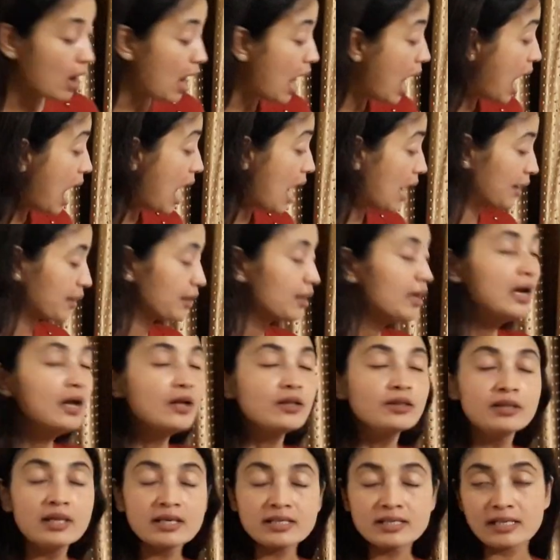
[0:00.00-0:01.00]
R.
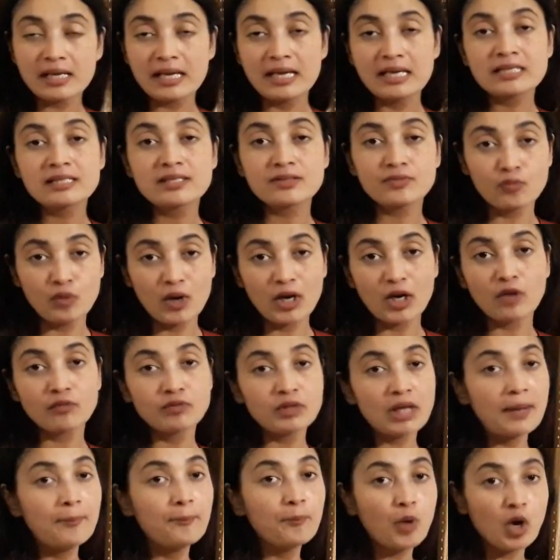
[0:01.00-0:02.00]
This is one
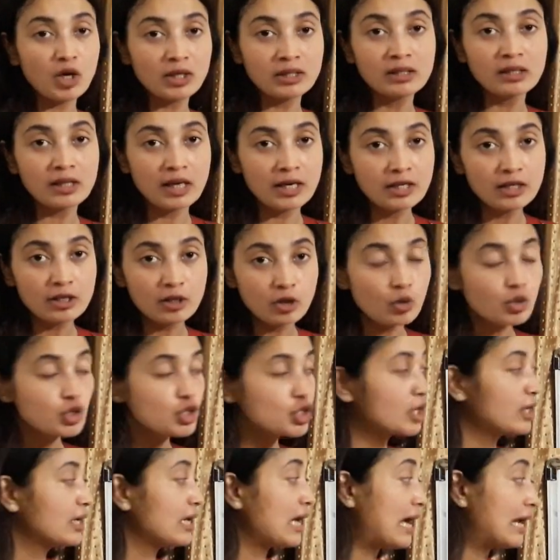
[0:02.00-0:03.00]
of the important
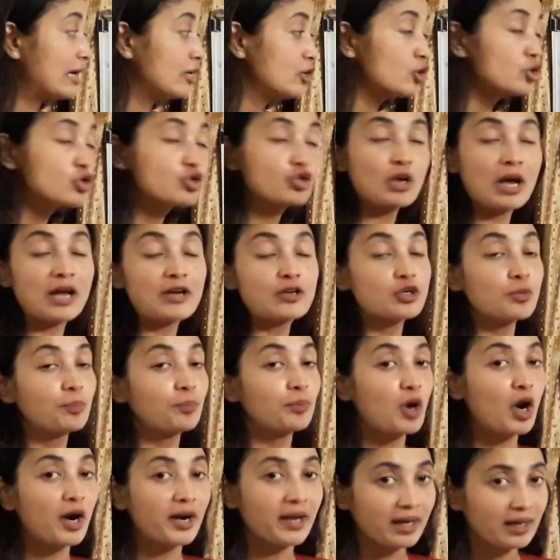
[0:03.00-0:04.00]
conclusion, and you try to
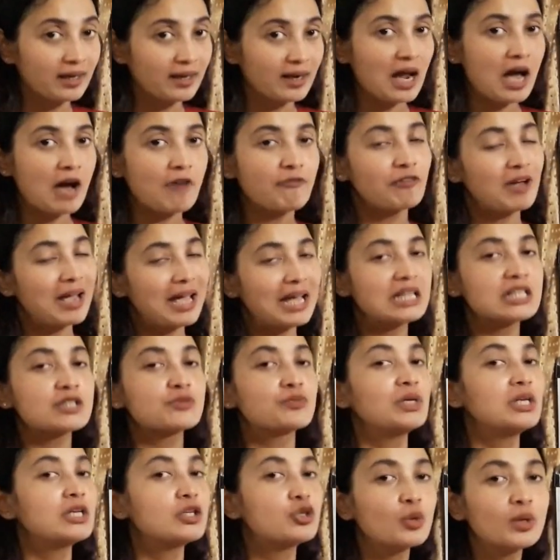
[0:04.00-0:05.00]
plot a graph,
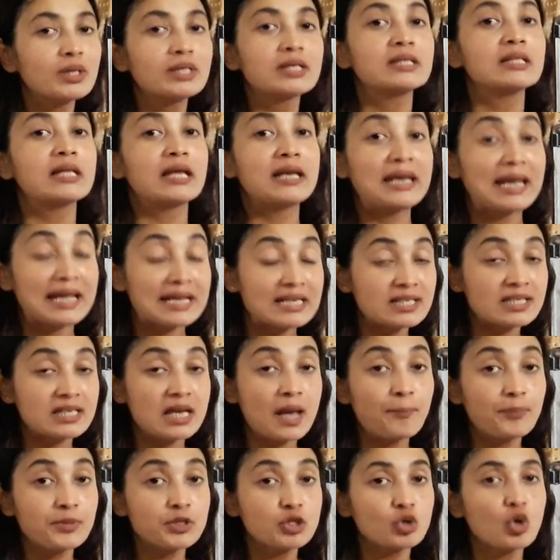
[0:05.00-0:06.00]
else we'll do it in the
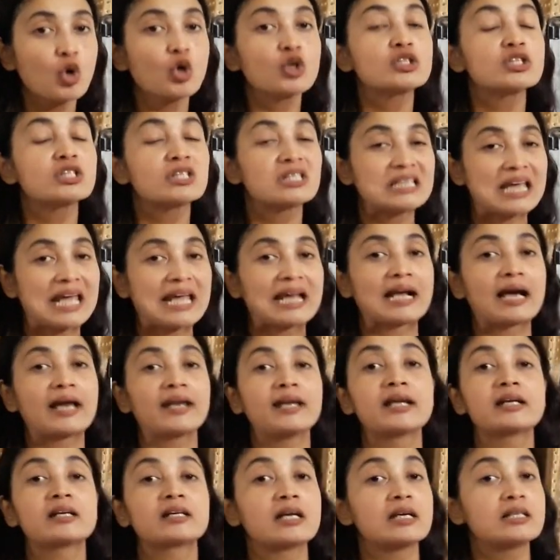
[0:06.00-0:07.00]
next episode. Stay
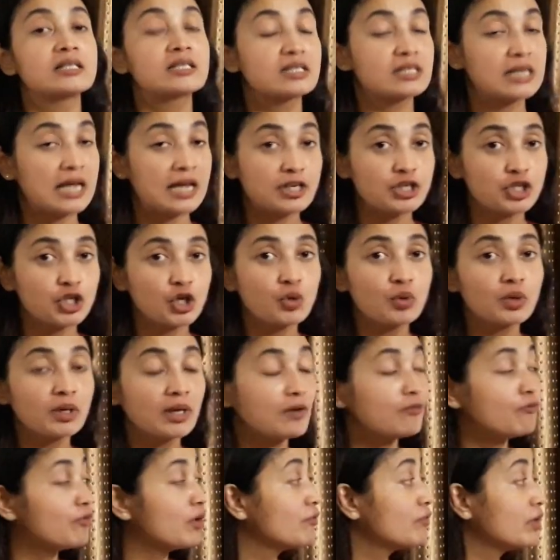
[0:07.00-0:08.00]
connected, stay tuned
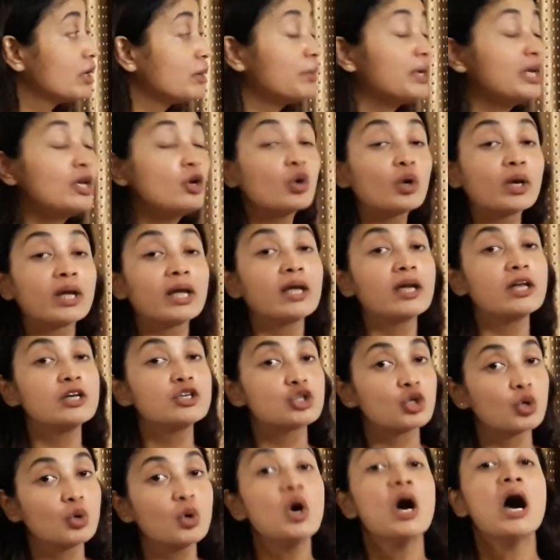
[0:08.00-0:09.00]
in. We will be looking
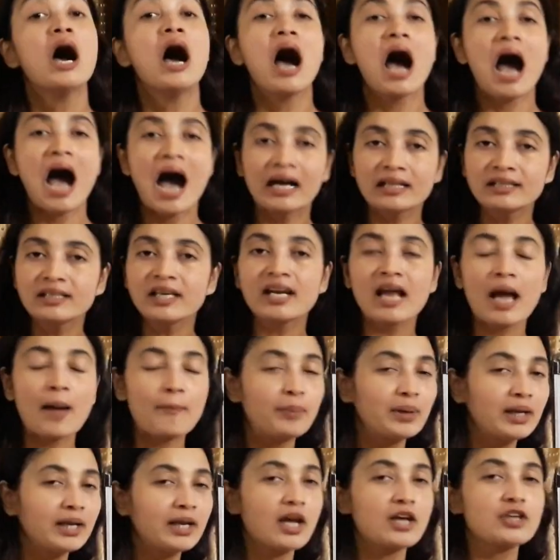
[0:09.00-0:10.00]
into other
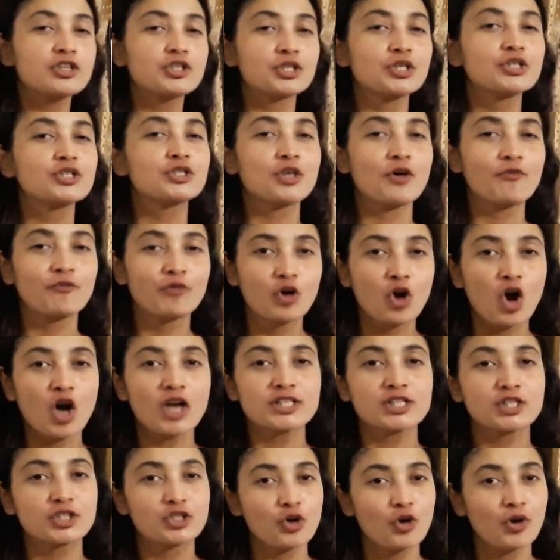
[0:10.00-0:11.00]
applications of
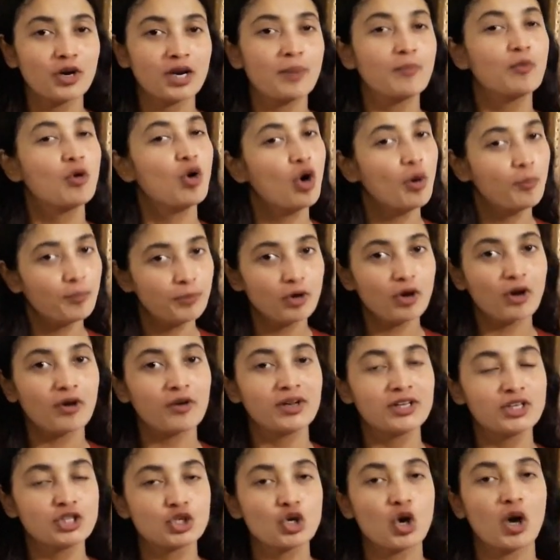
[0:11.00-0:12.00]
Gauss theorem. Hope you
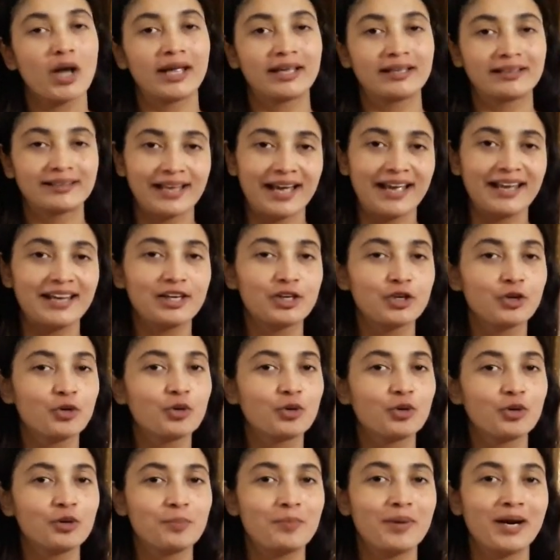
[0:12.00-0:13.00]
are enjoying. Thank
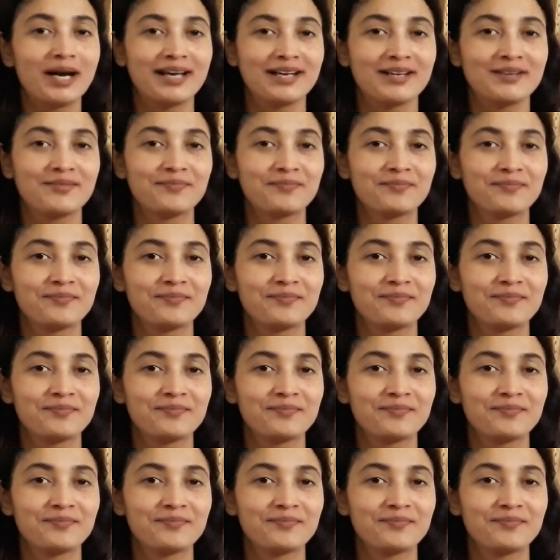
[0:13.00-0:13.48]
you. Goodbye.